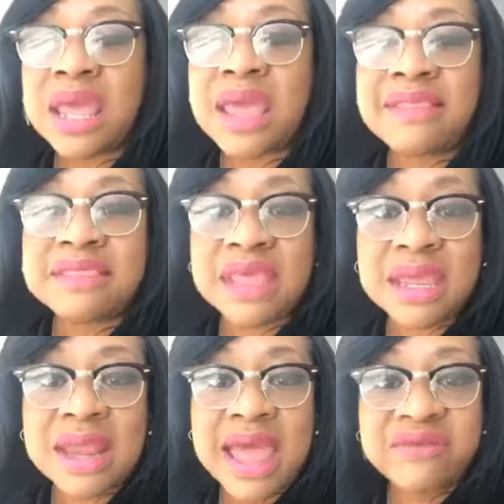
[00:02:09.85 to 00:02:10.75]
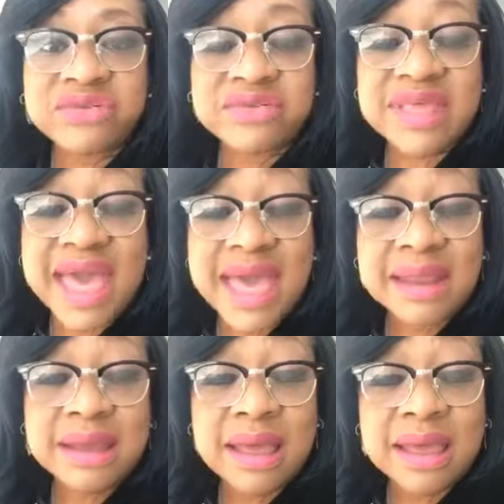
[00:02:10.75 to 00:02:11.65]
And then after
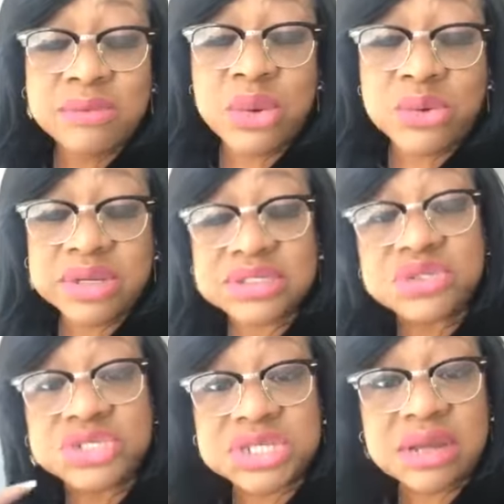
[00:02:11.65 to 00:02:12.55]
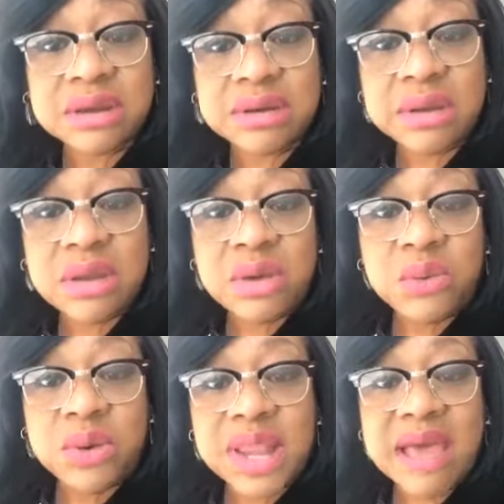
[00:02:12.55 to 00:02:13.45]
that, I'm going to share
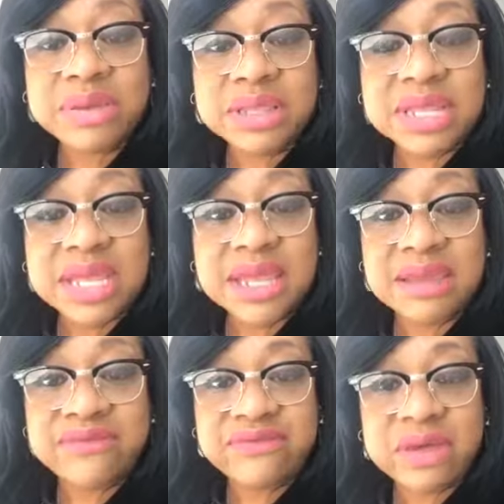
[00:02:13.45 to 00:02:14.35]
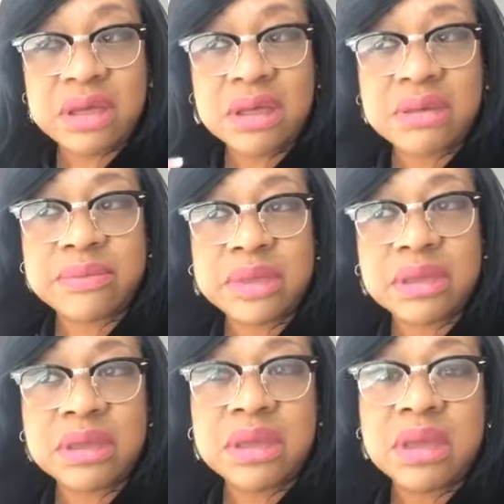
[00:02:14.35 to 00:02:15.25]
what I believe
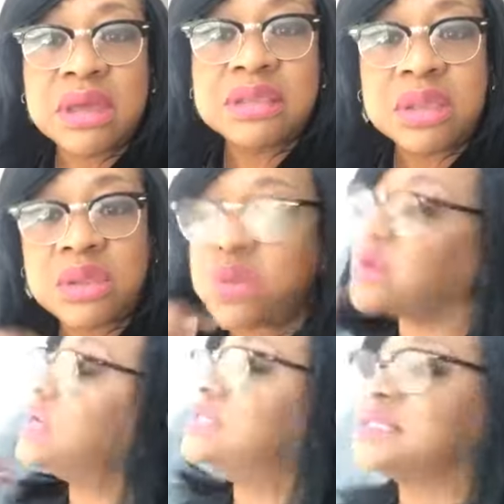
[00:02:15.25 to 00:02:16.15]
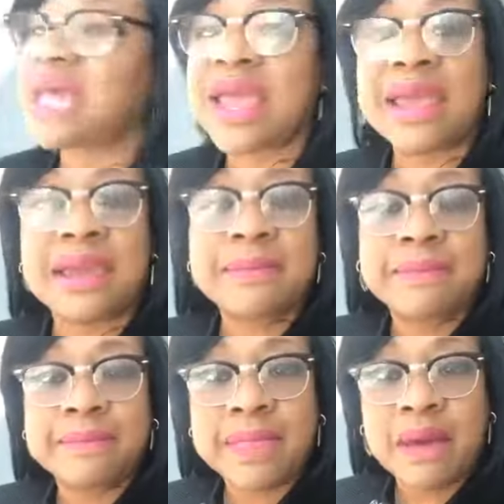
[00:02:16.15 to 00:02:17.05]
the Lord is saying
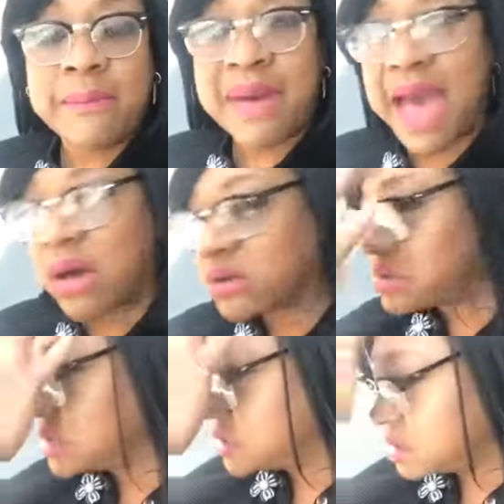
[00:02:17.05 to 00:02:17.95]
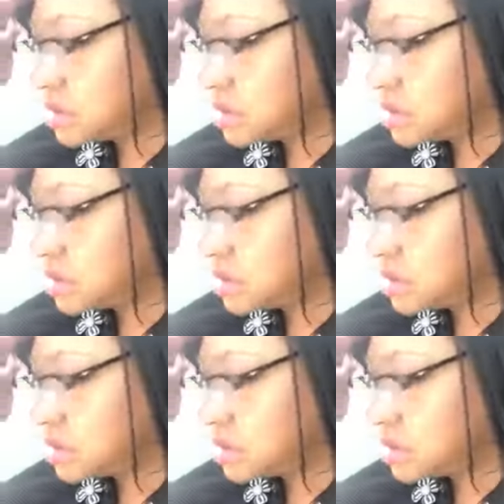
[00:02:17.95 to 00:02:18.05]
about